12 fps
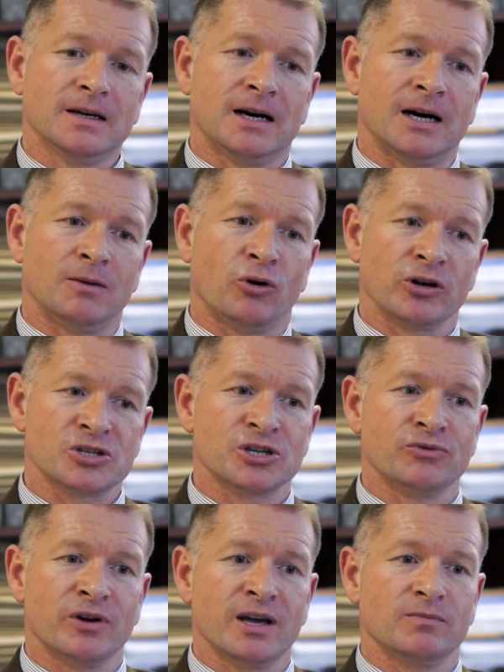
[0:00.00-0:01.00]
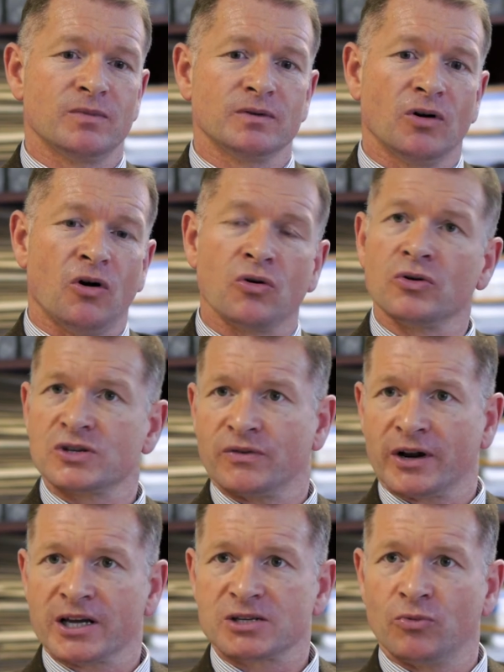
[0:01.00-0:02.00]
Oilseed rape all goes
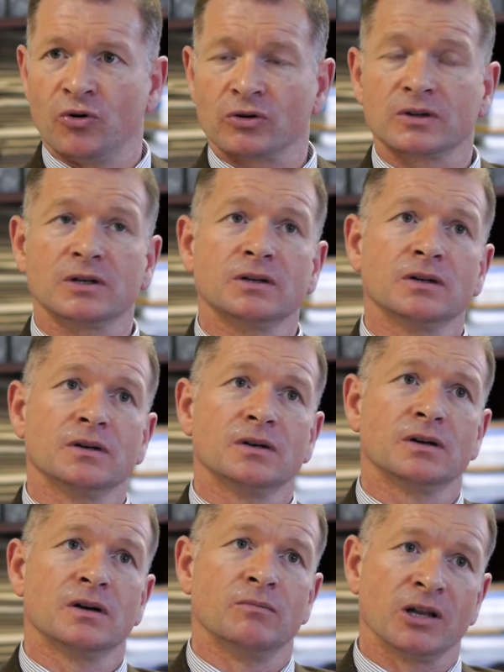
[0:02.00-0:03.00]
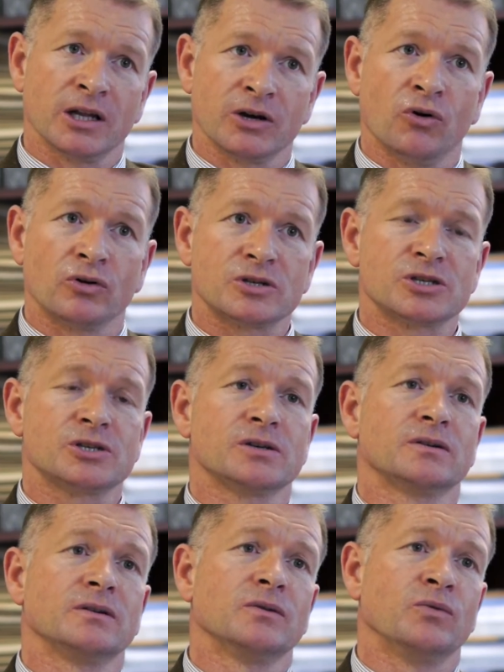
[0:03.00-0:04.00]
for export. Milling
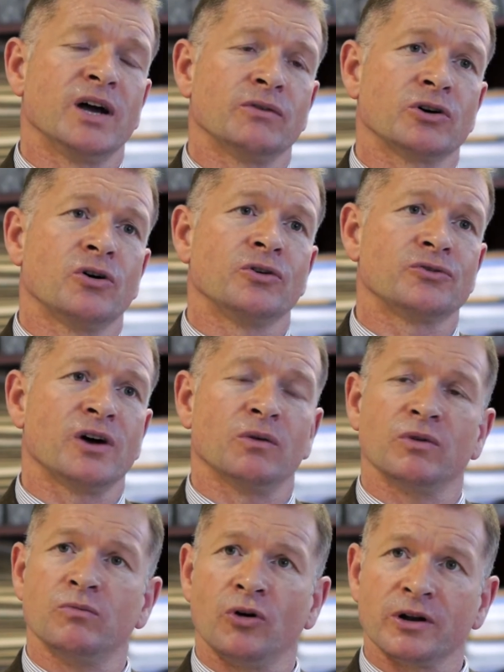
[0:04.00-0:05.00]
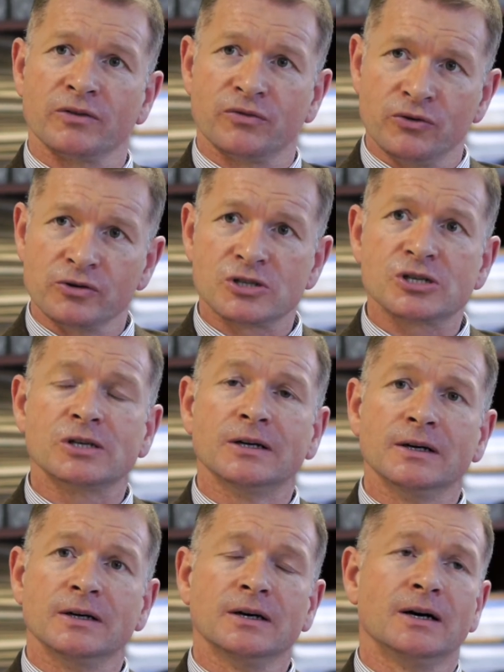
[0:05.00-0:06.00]
oats, we have a contract with Morning Foods,
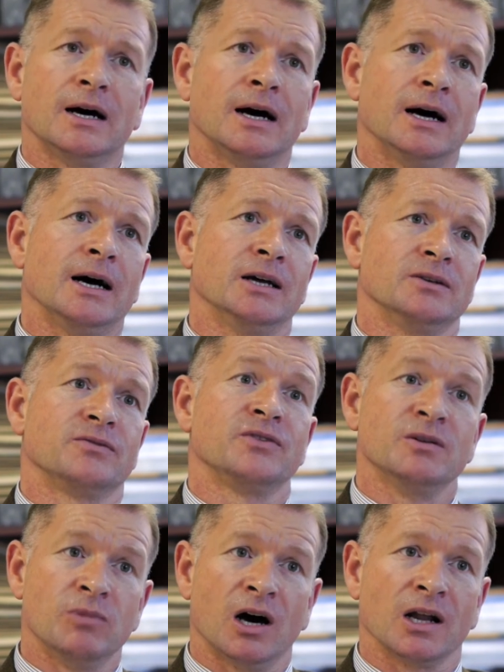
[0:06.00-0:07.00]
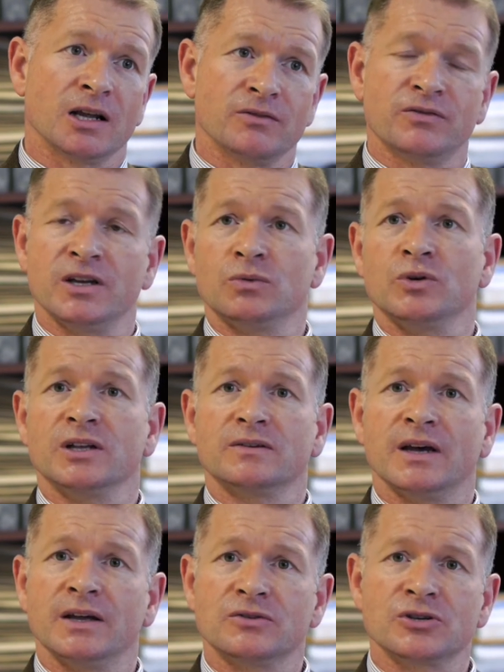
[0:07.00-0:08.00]
and feed barley and feed wheat
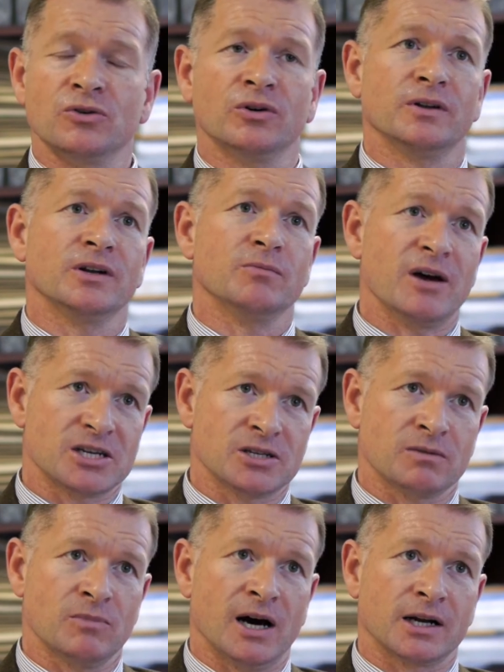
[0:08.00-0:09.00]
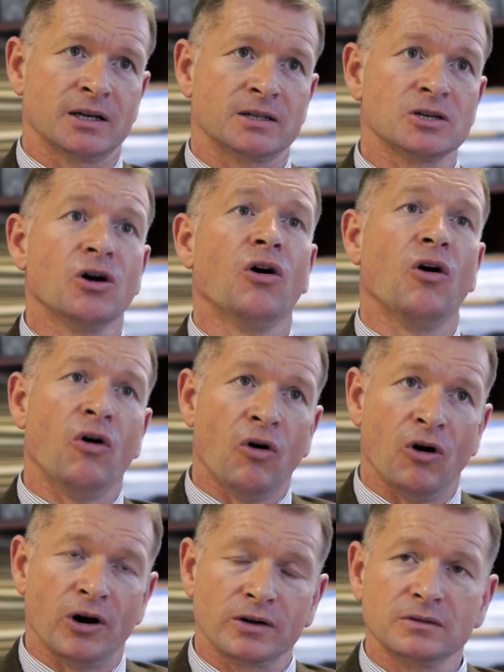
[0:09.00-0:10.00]
tend to go in the domestic market
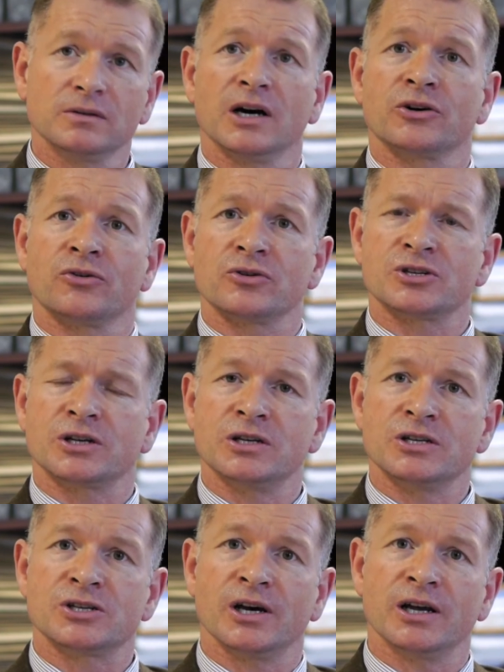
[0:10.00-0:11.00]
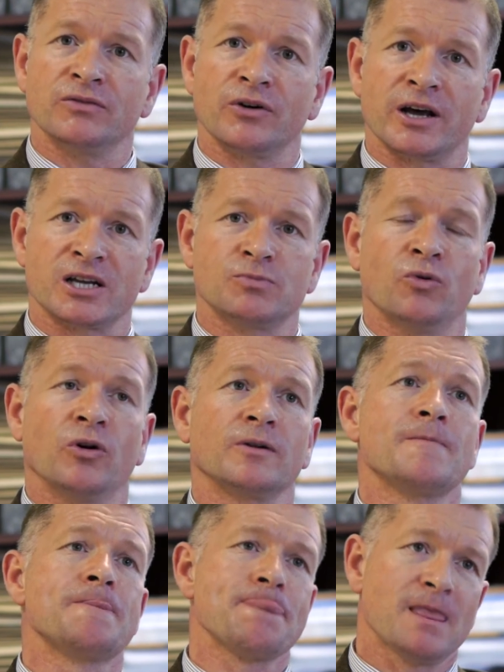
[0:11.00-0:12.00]
or across the quayside for export,
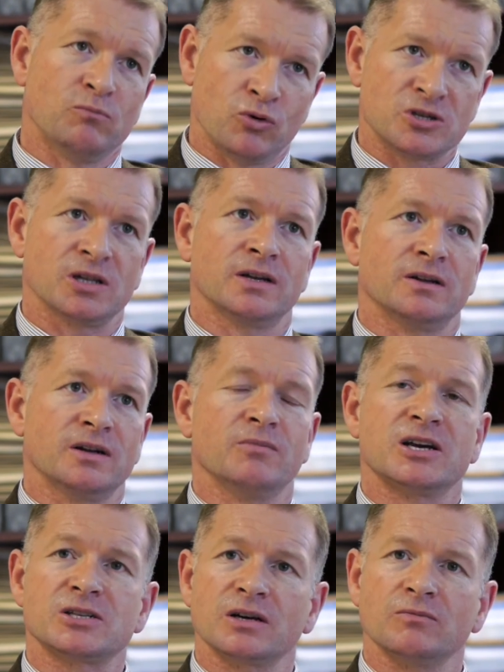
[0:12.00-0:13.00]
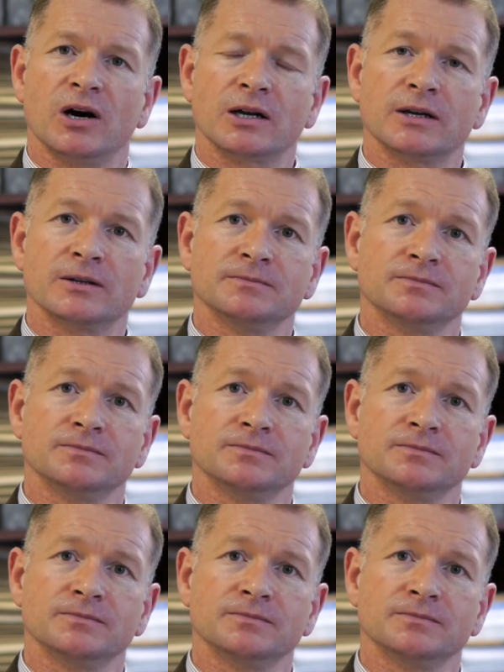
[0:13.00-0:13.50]
mostly in the domestic market.